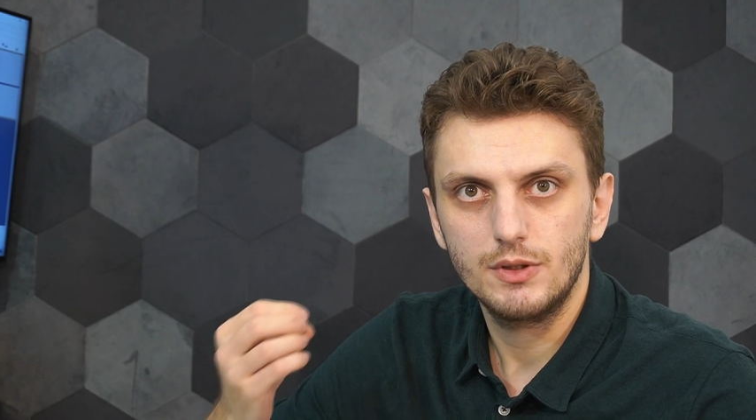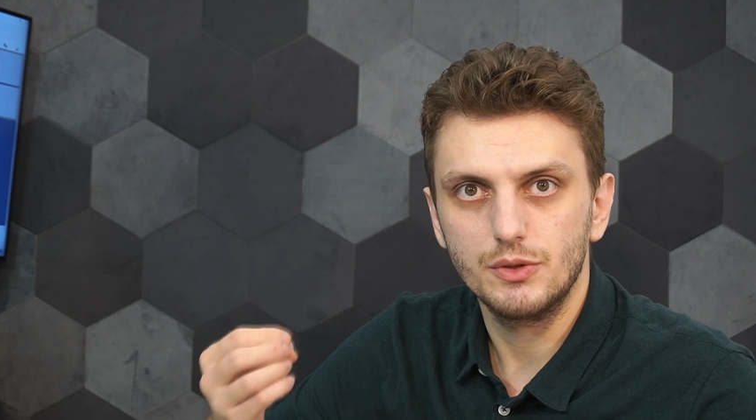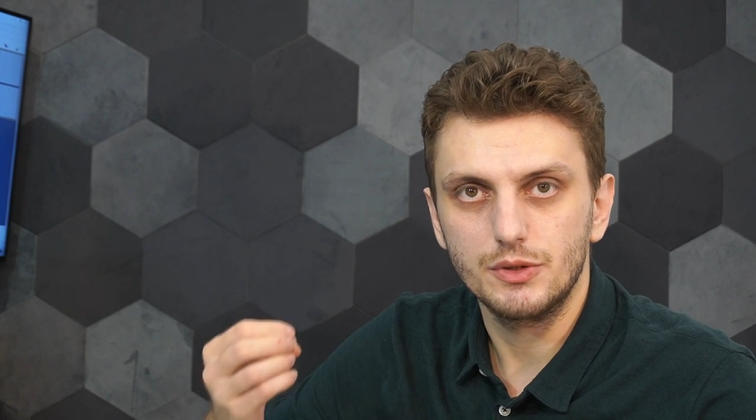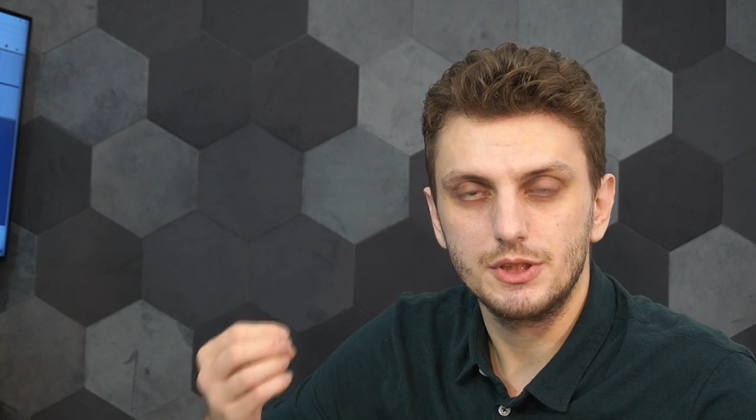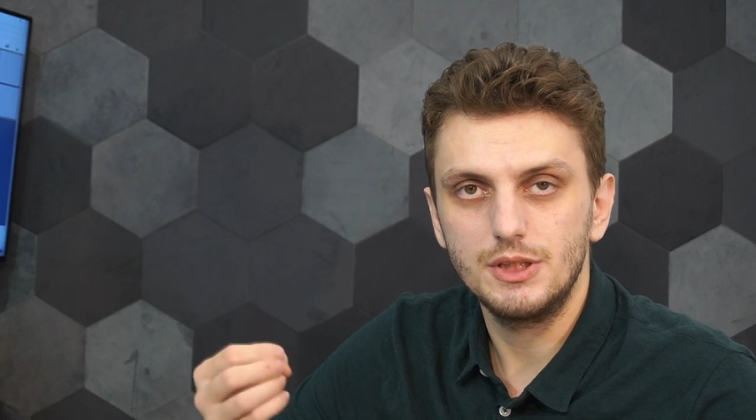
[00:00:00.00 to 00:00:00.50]

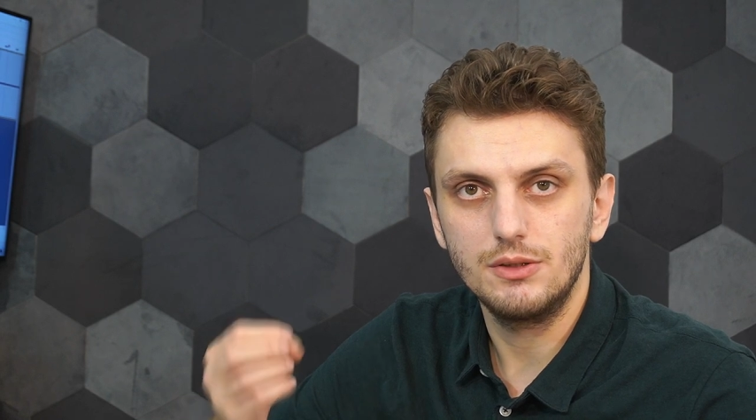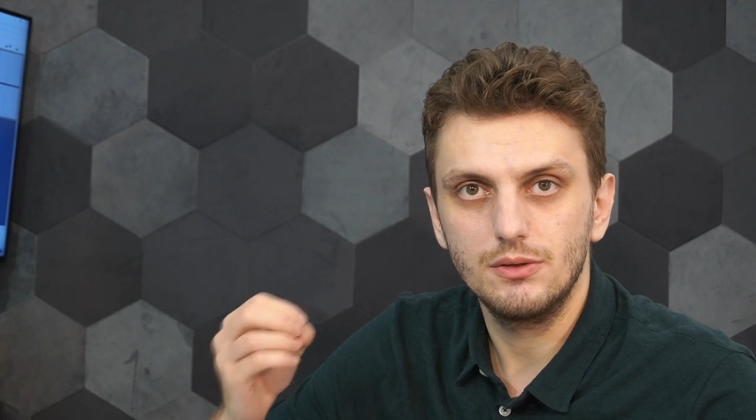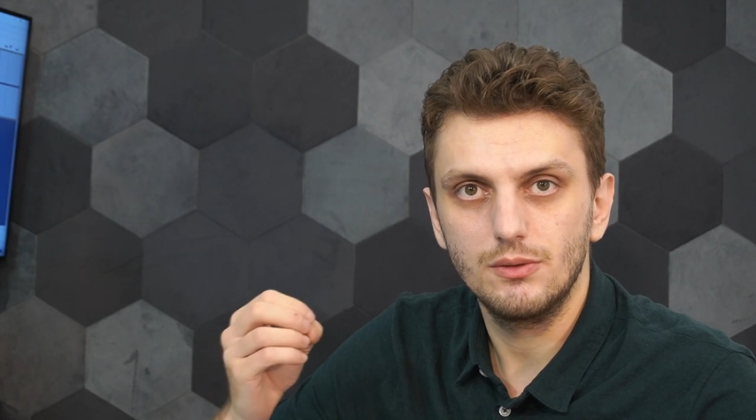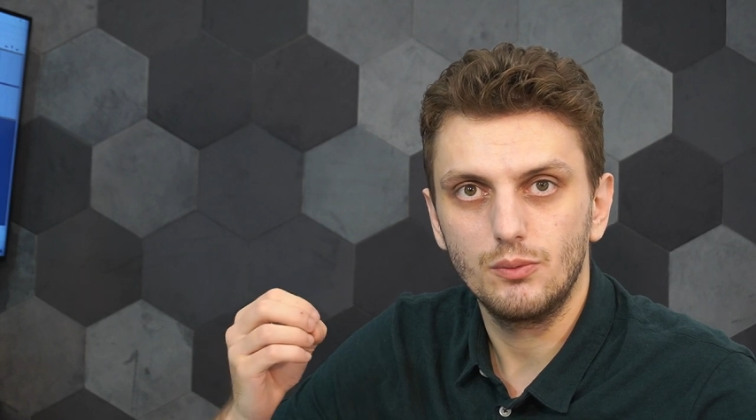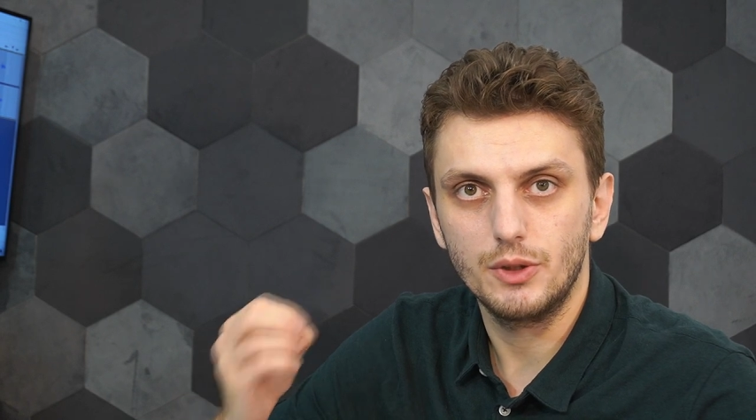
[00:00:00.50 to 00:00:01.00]
So to
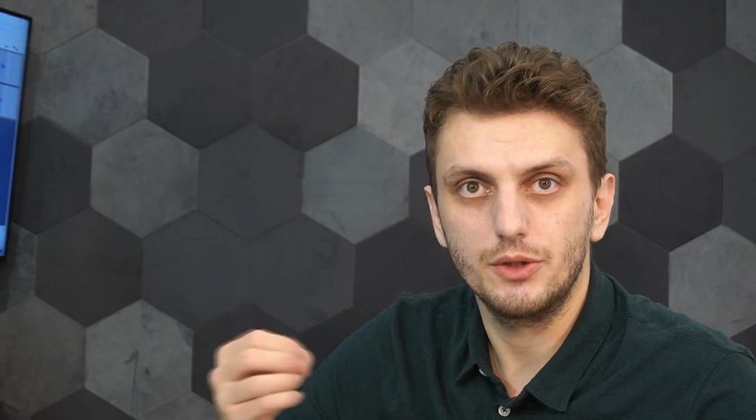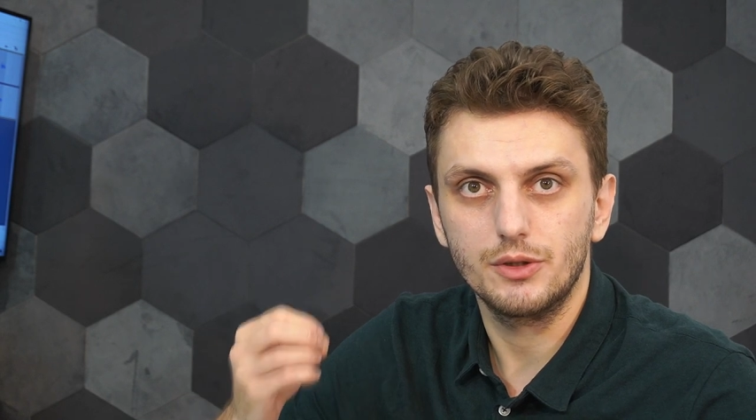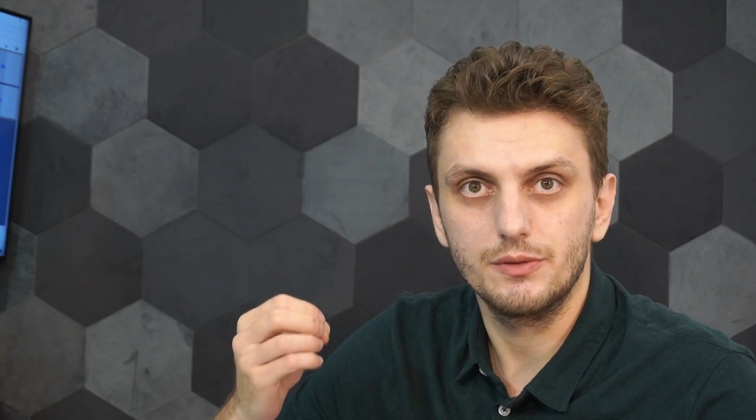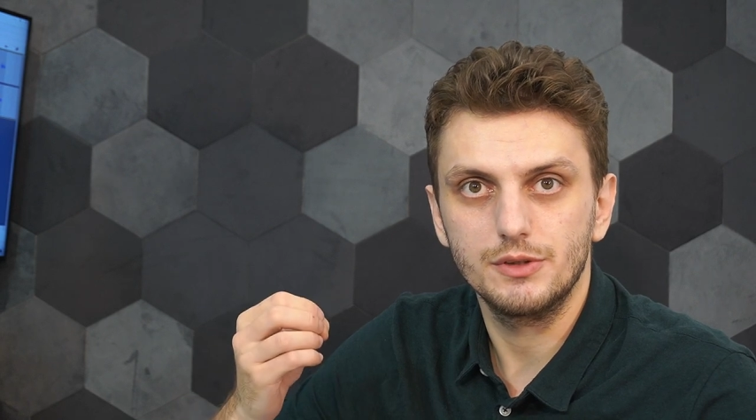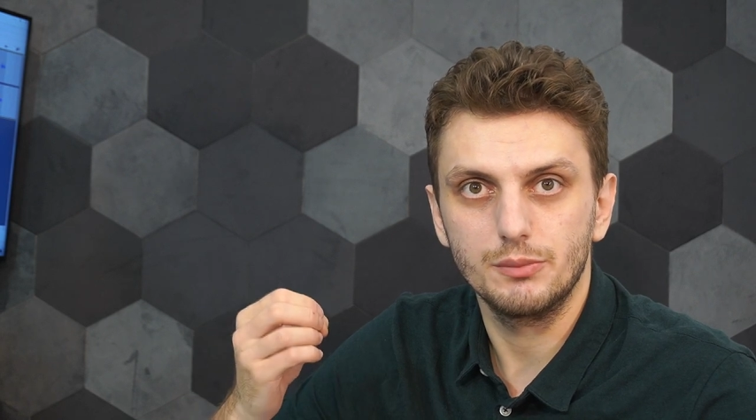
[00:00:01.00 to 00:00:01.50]
see what
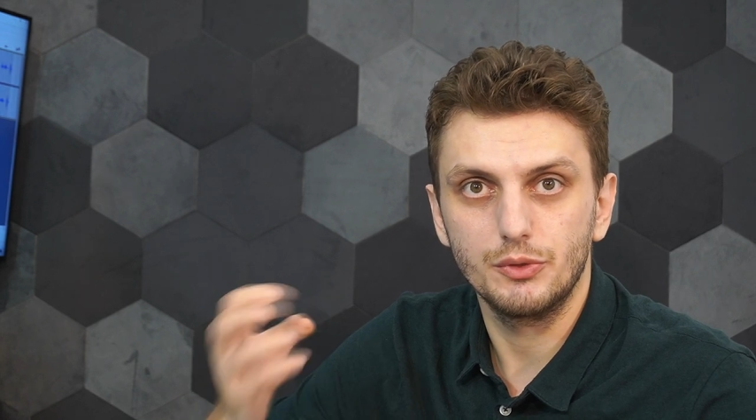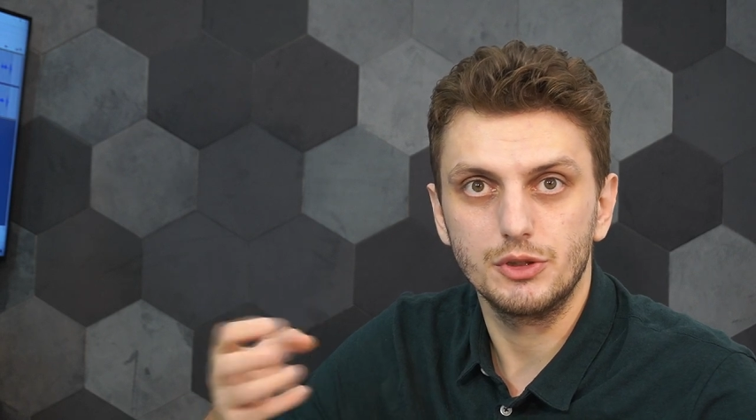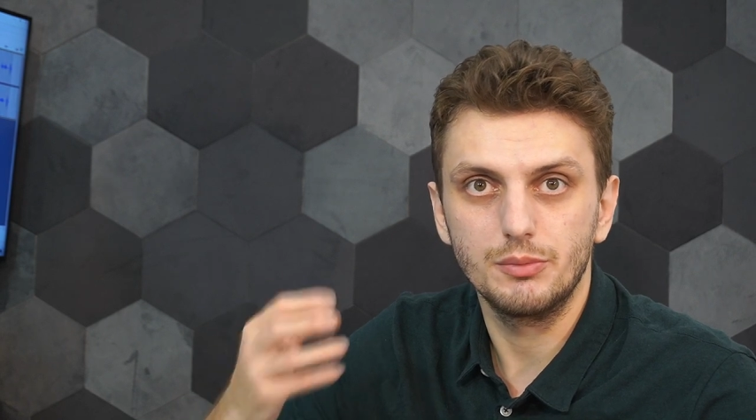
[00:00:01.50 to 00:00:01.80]
you're supposed